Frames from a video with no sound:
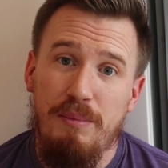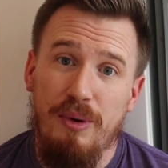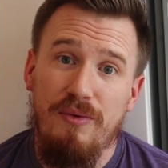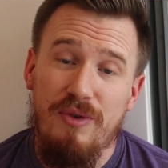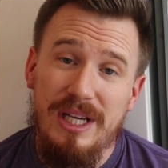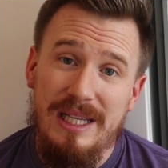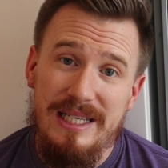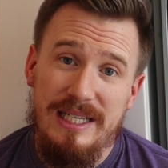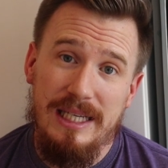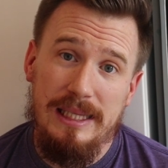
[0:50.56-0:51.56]
but
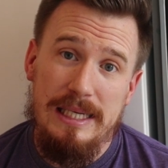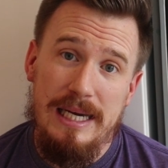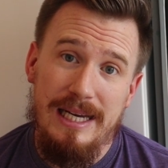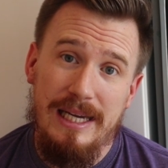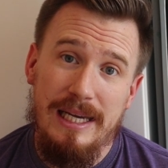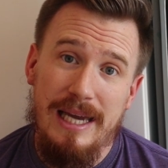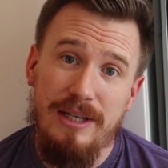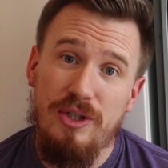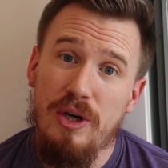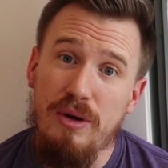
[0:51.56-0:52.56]
realistically, I can
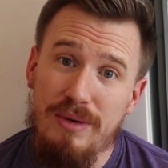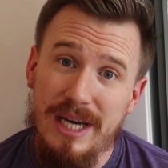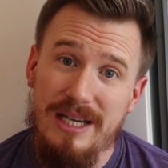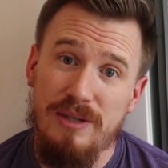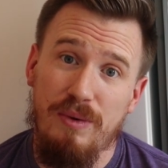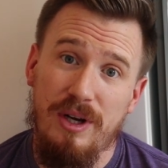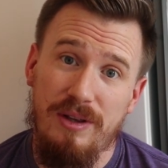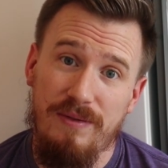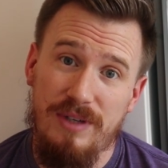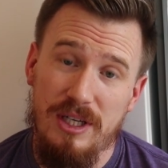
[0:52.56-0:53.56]
get 2 days
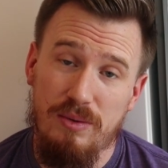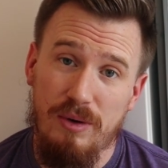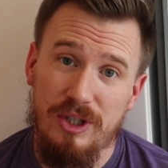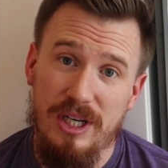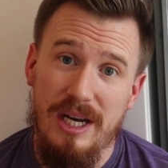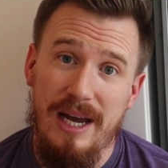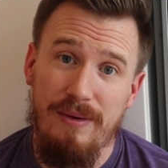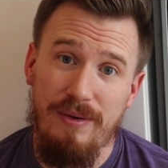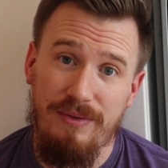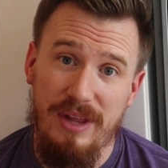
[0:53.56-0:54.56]
worth of dishwashing
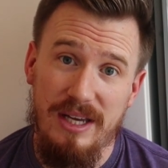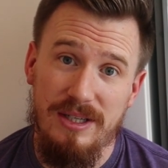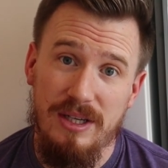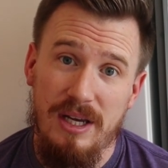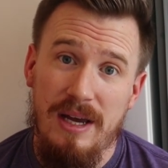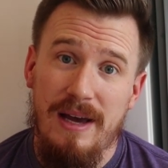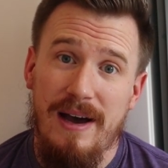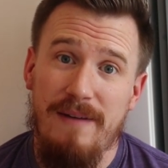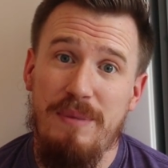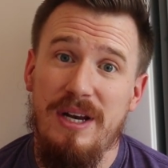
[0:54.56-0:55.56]
out of this.
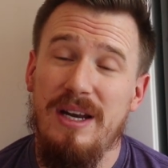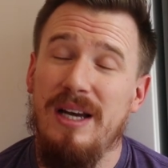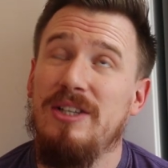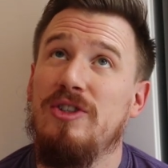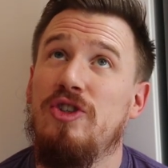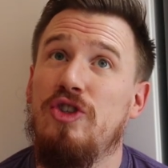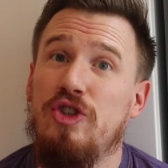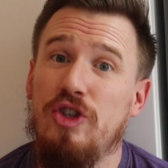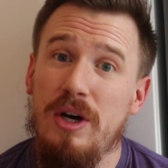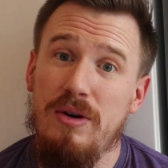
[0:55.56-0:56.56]
I've been
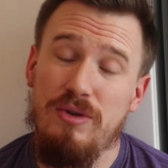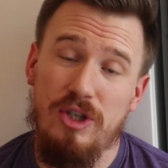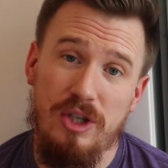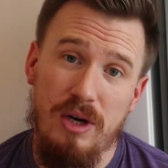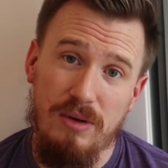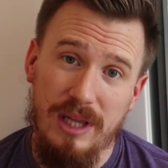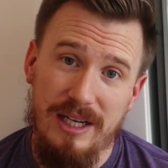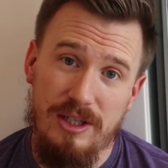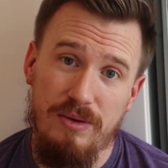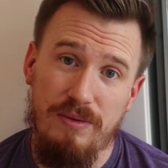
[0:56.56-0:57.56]
so
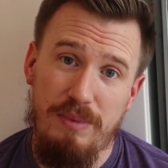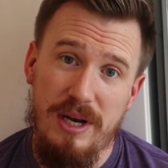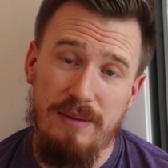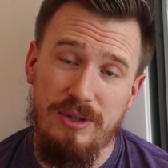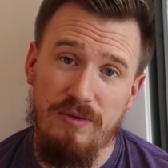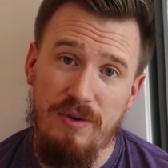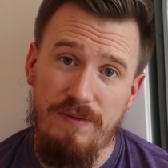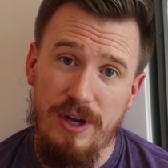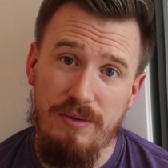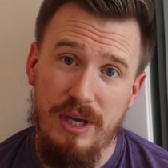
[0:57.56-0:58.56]
glad to have been able to
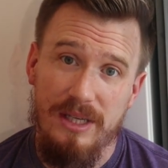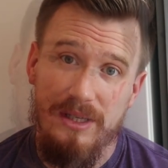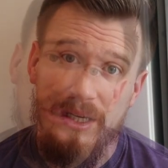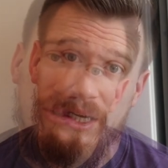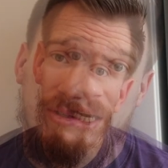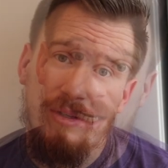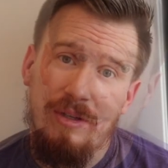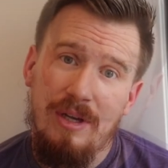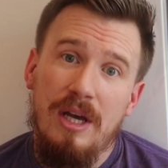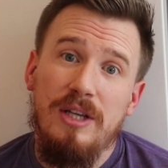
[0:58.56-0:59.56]
review this.
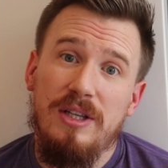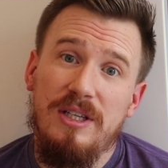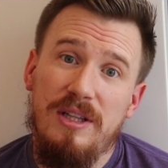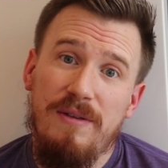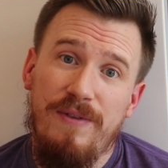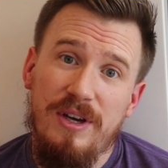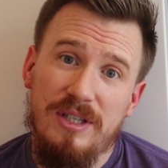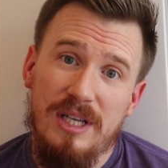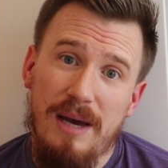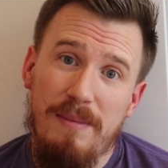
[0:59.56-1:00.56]
So this is the
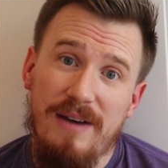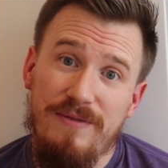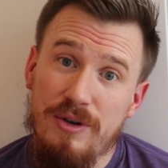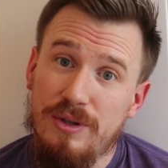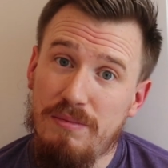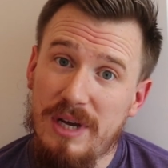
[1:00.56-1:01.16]
first time I've used